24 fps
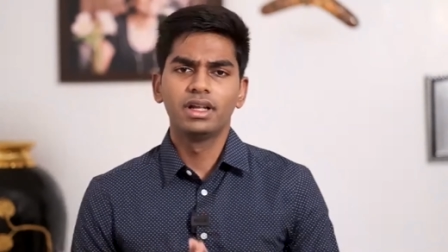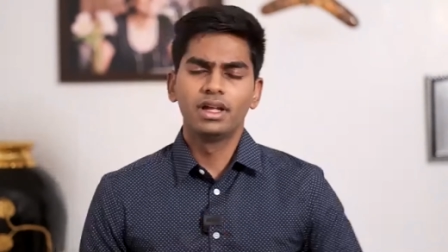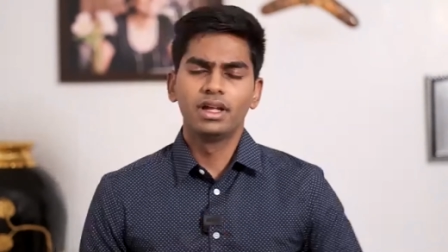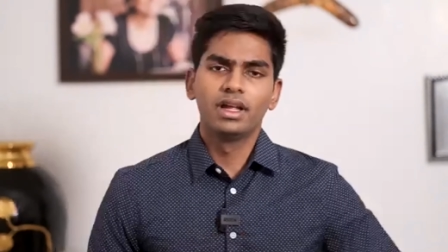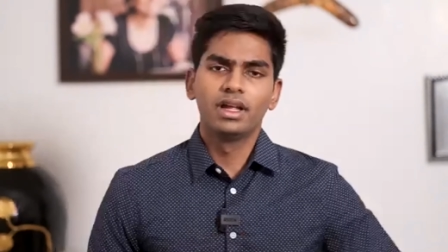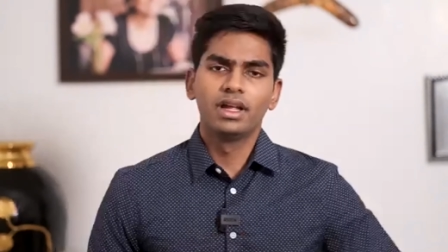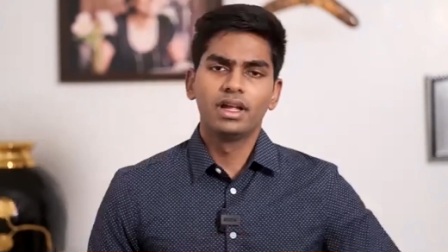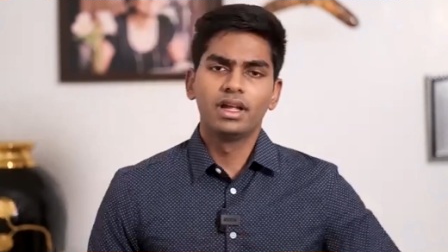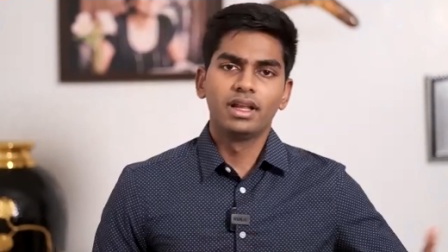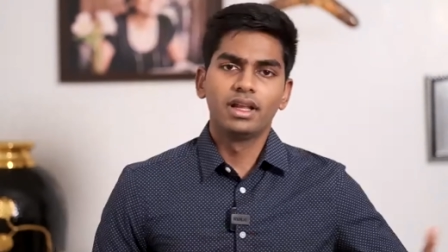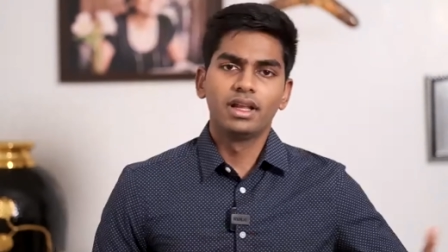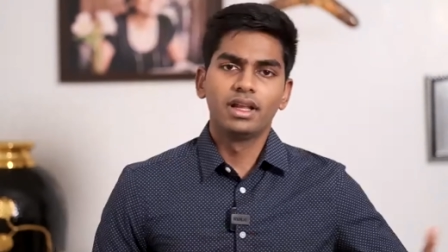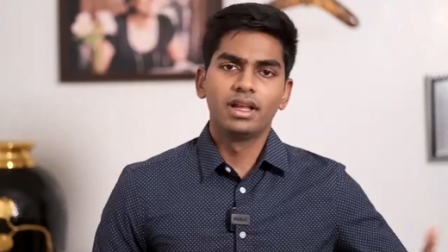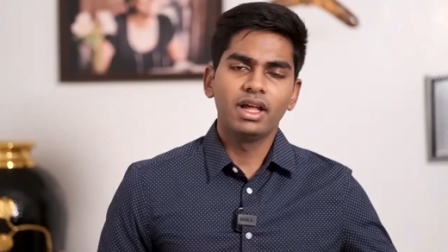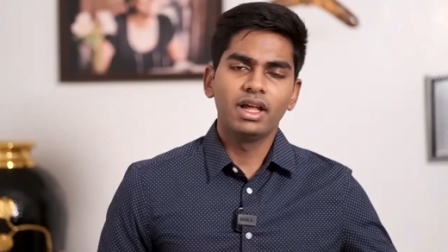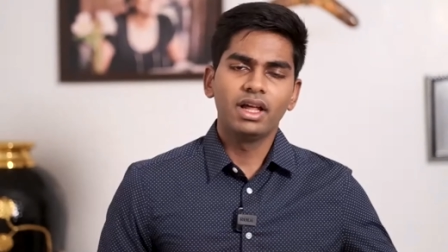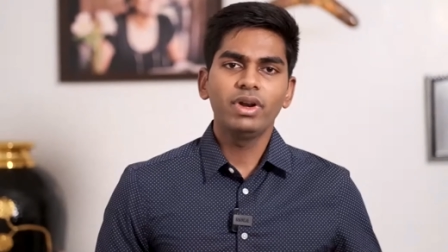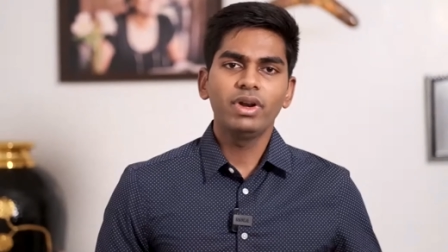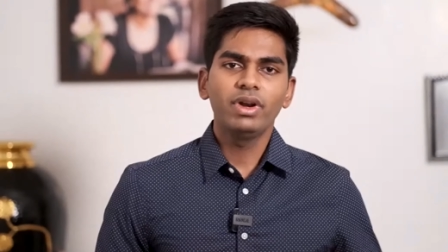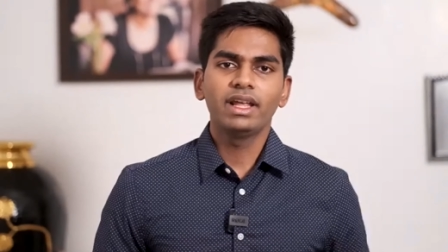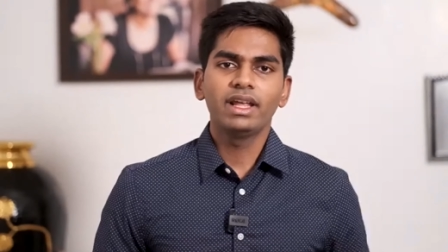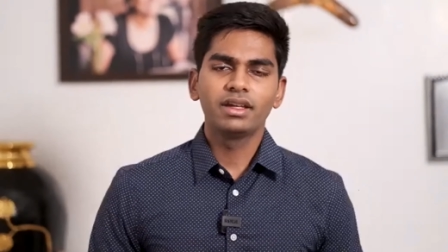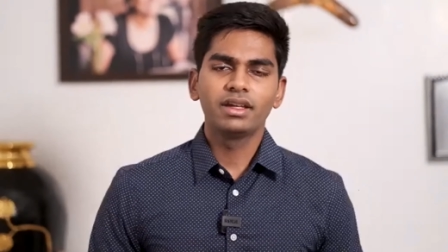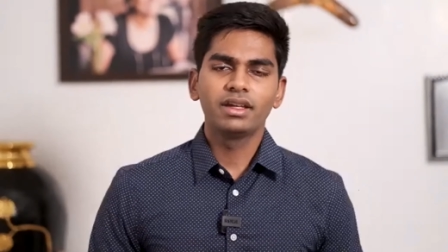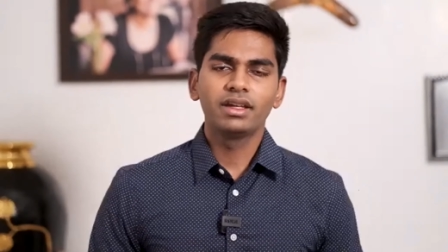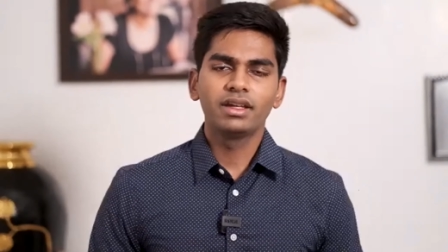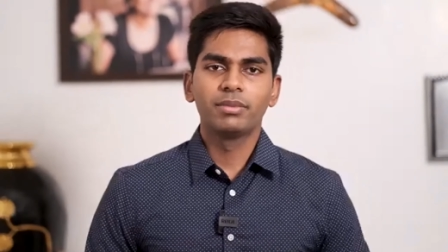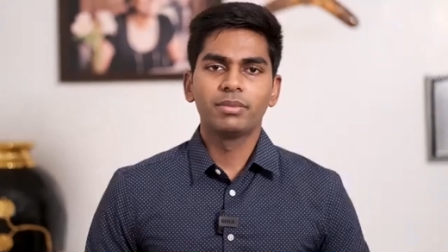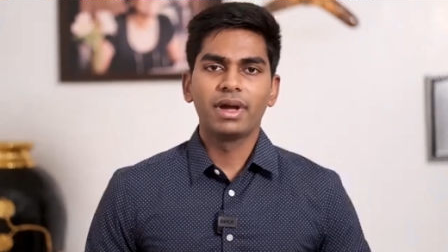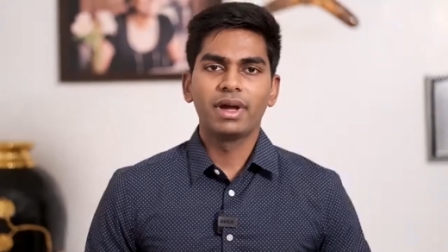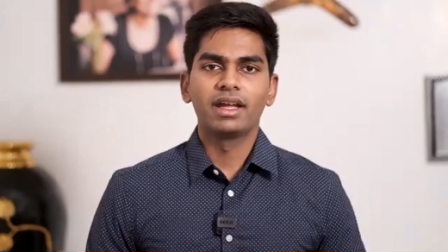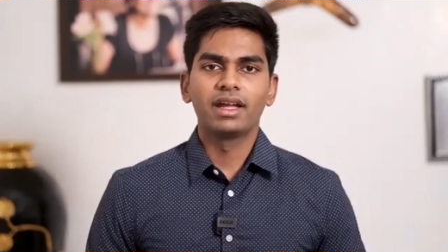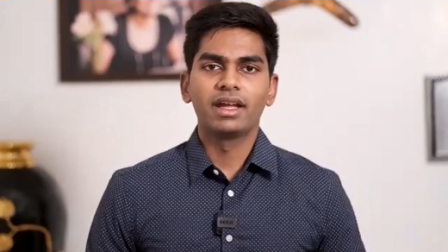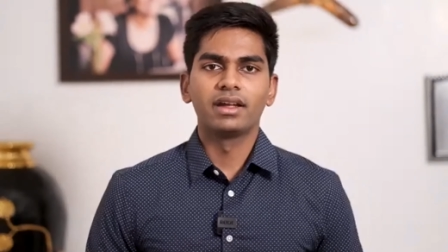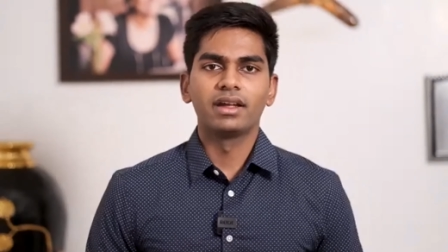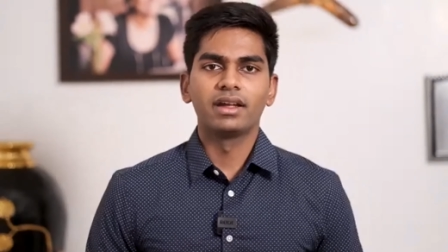now when i think
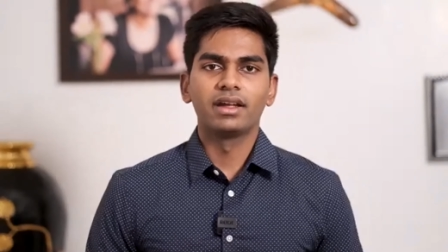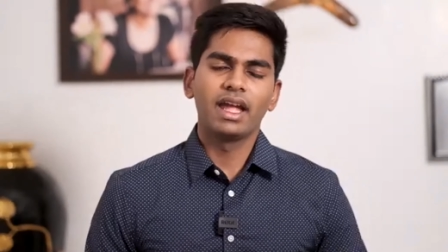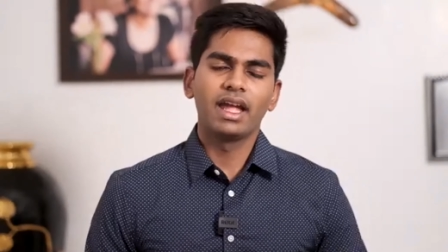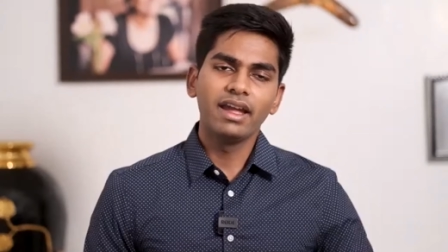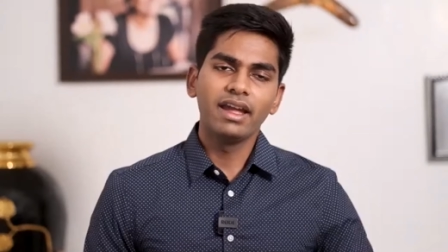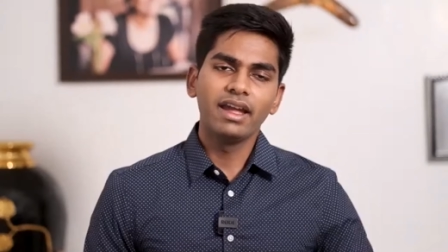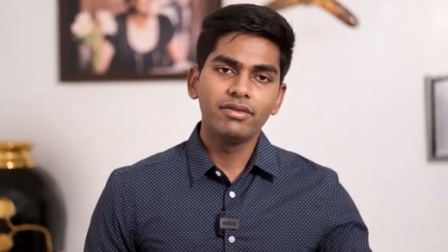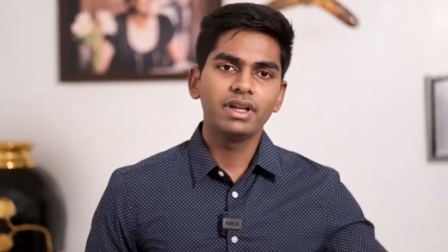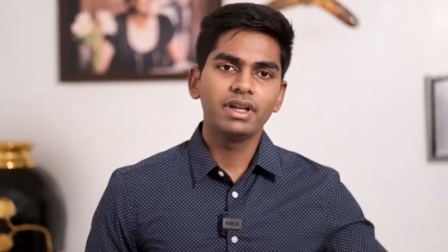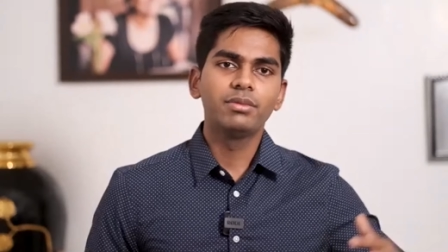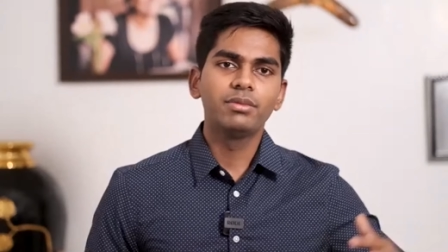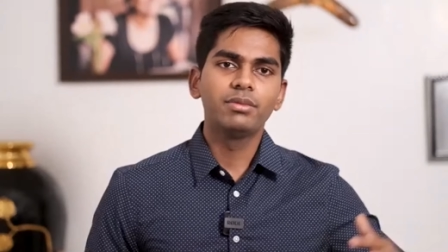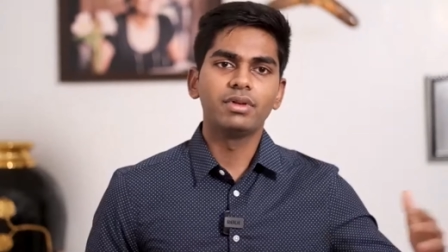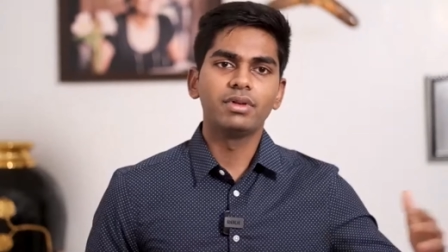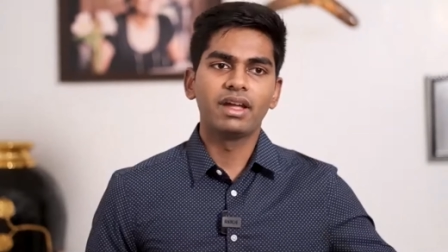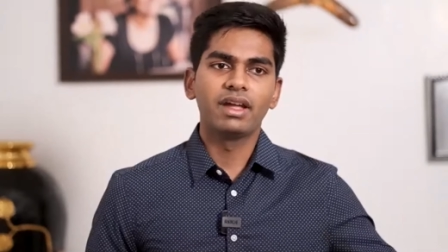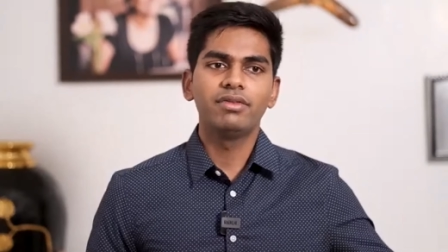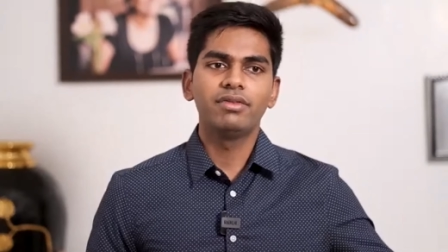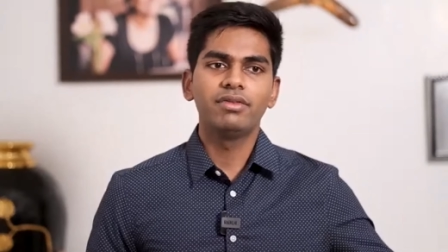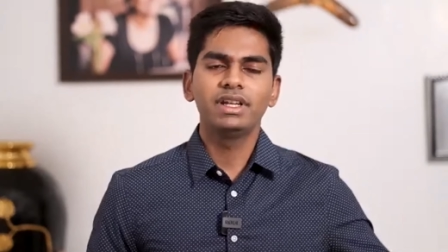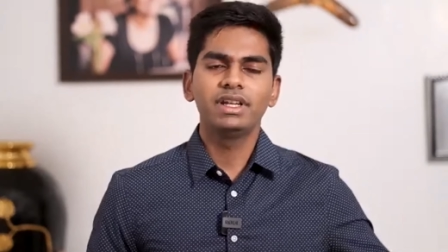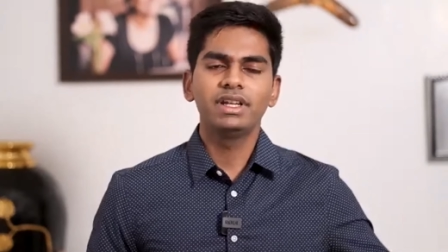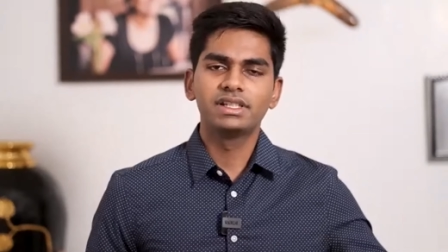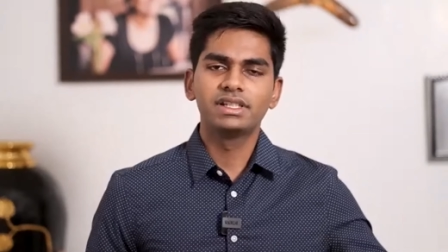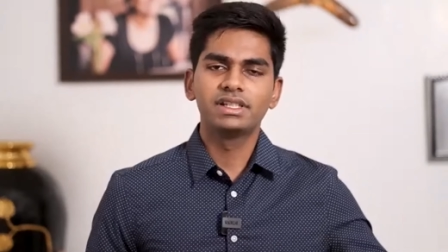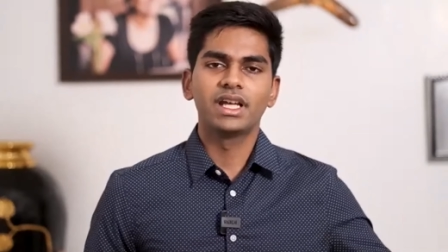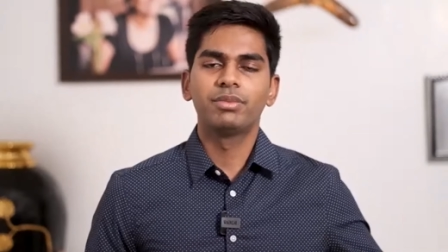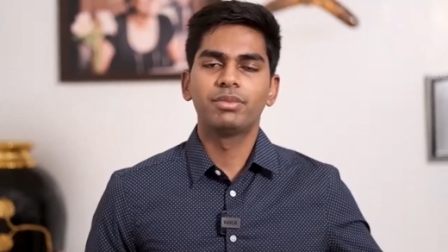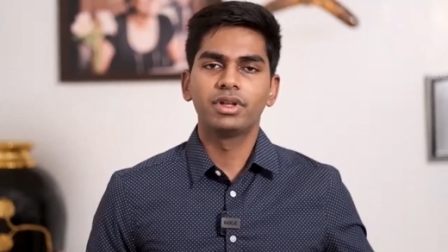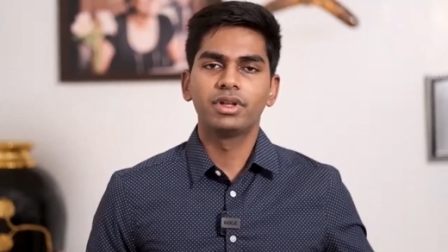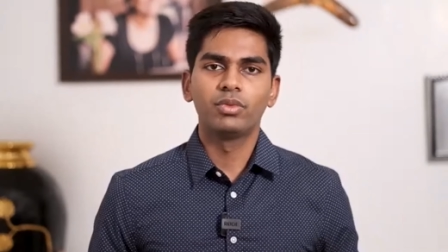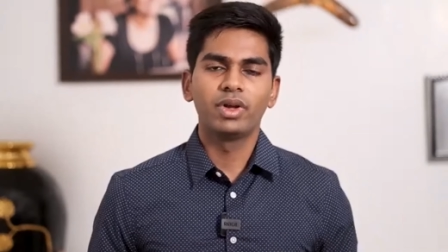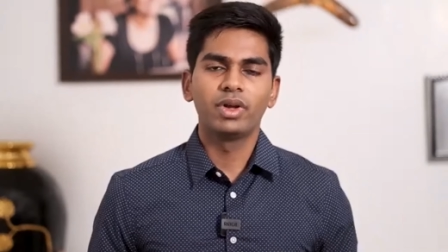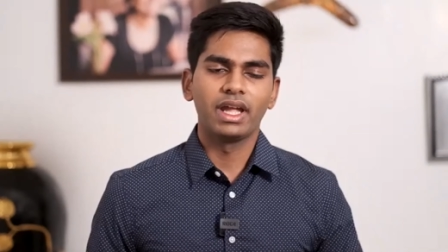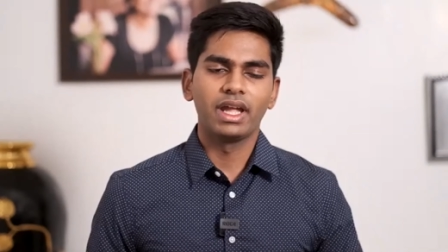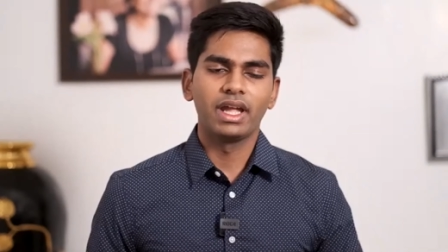back every every step of the
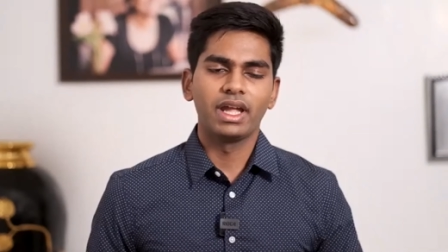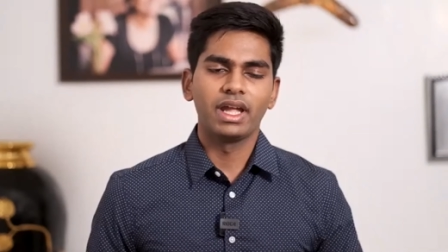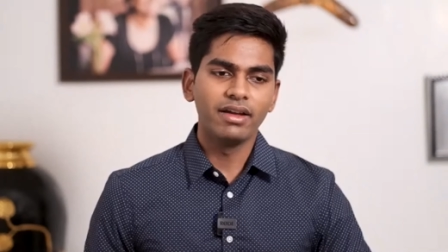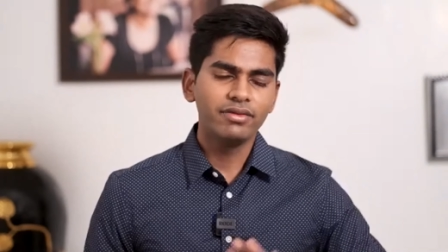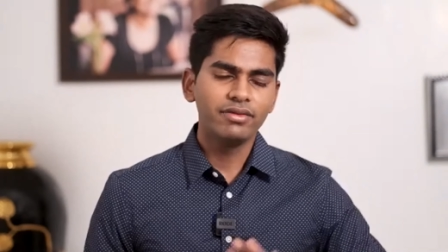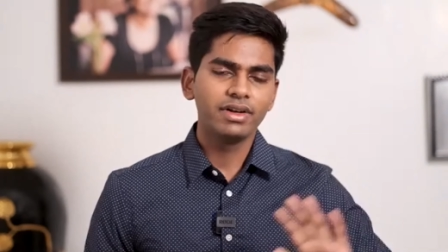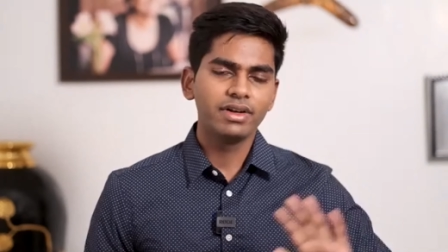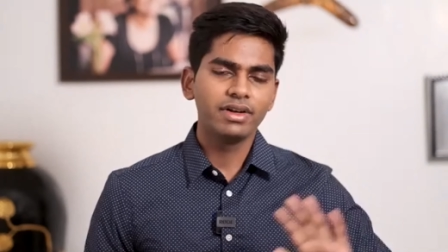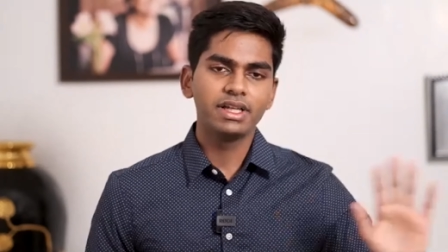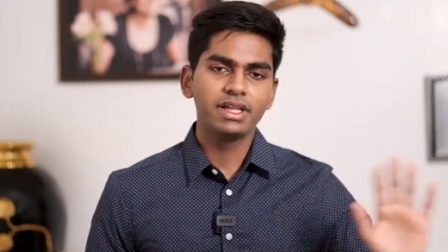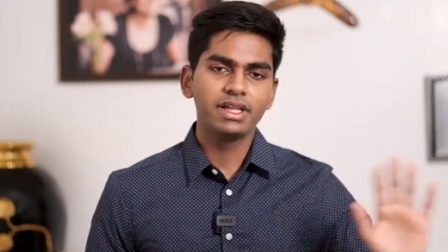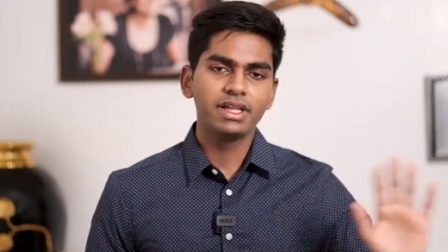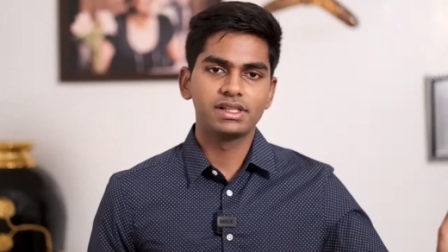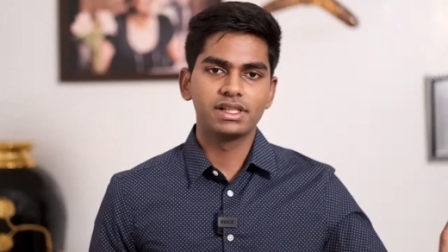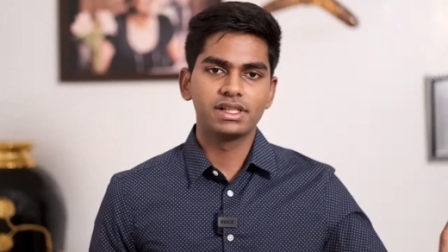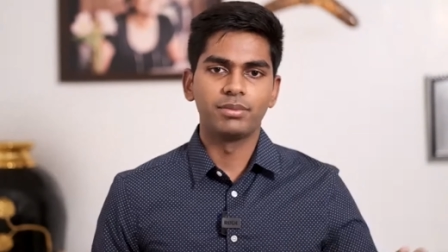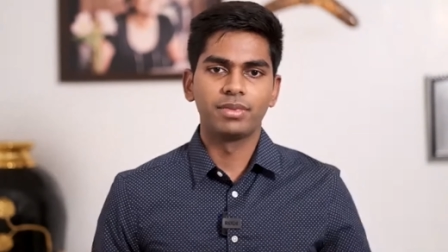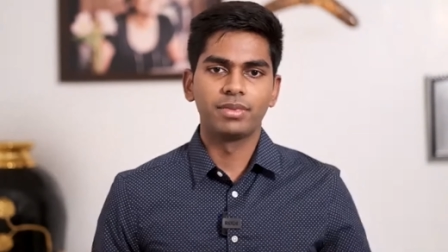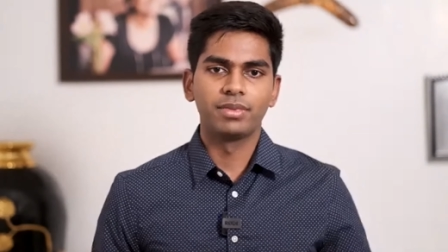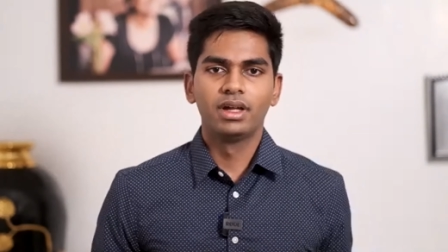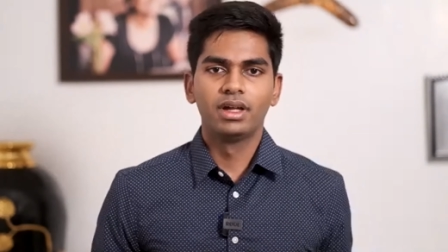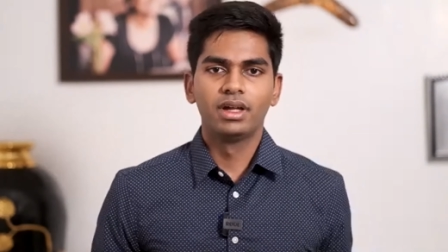way every step